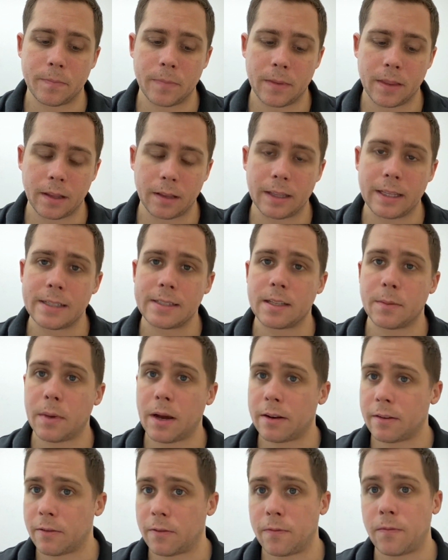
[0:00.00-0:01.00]
The least
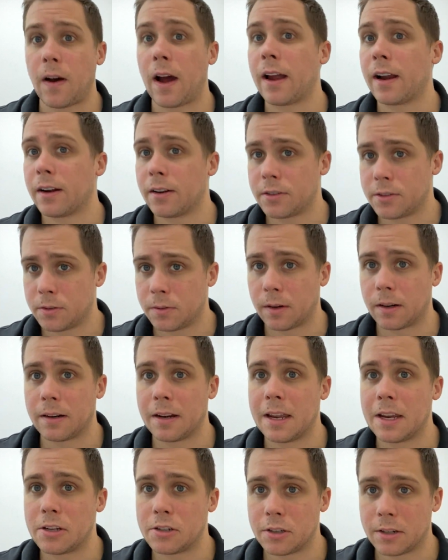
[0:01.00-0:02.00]
amount of fire to our
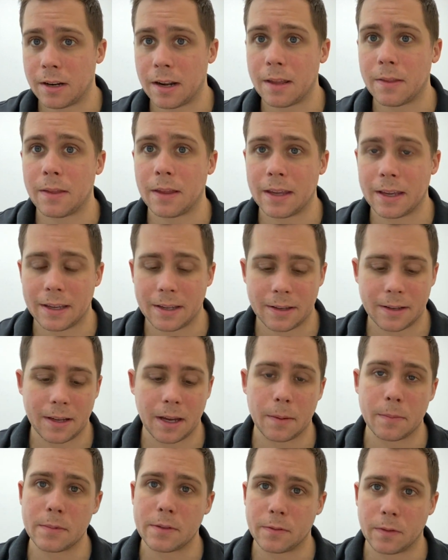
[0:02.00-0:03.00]
nation, I think,
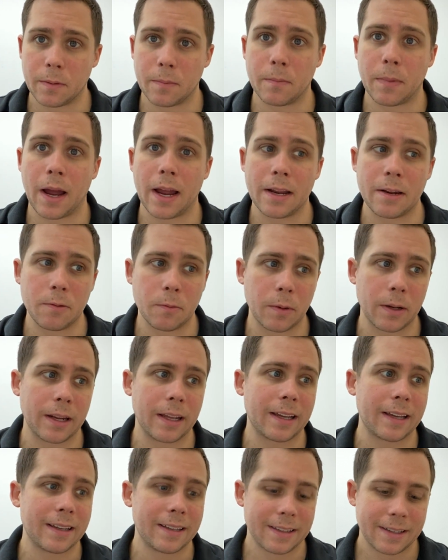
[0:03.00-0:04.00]
comes from Biden
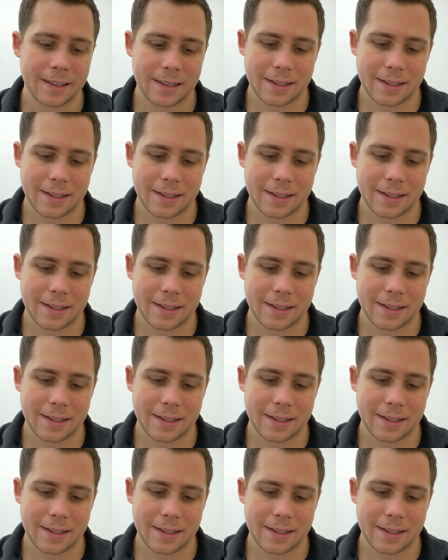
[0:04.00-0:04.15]
winning.